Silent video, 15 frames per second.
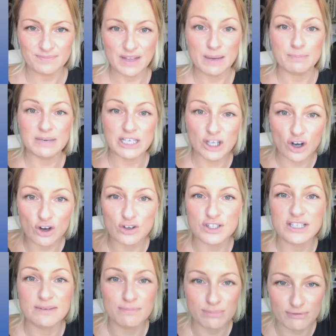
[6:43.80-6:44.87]
Because
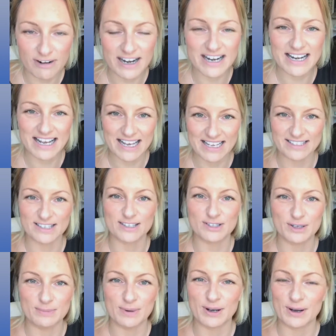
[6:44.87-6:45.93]
your brain is a
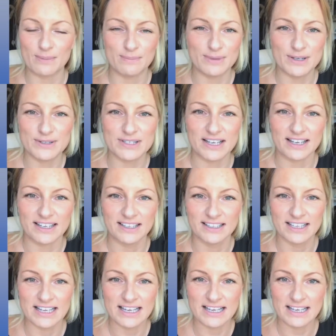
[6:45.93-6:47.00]
supercomputer.
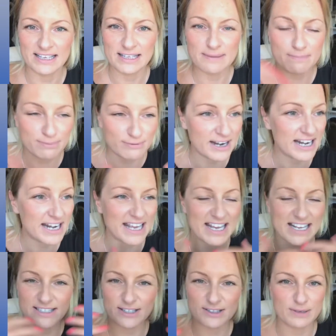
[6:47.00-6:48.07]
Your brain
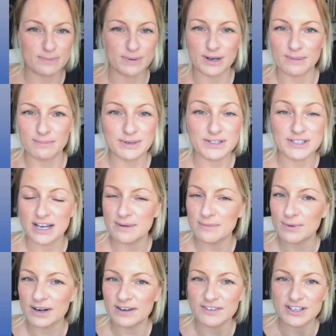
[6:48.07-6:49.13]
is a supercomputer, and
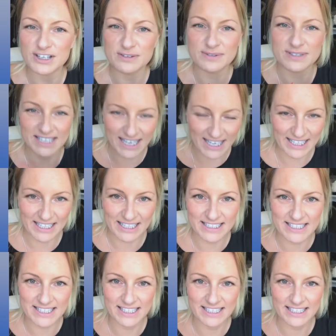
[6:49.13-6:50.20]
whatever you tell
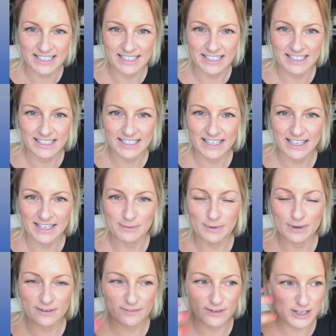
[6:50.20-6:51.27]
it,
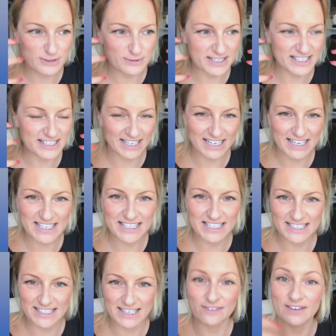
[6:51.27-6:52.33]
whatever you say to
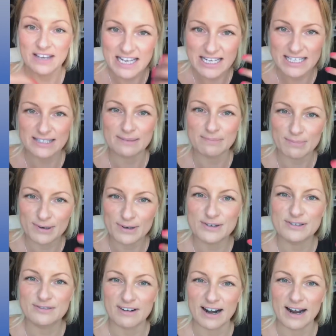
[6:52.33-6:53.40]
yourself, is the
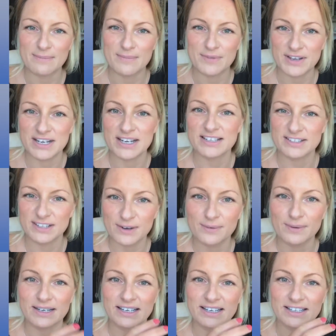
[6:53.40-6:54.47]
program that is
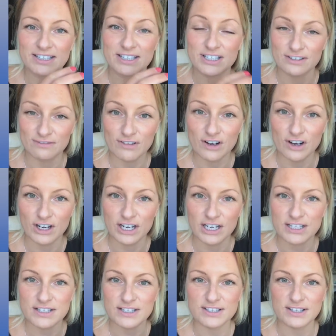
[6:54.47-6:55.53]
going to run.
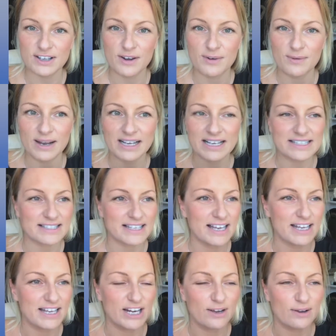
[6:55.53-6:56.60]
So like I say,
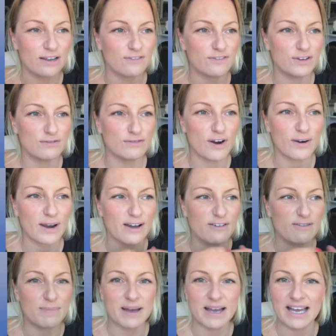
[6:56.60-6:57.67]
you know, if you roll out
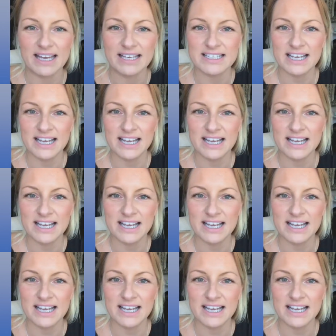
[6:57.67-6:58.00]
of bed,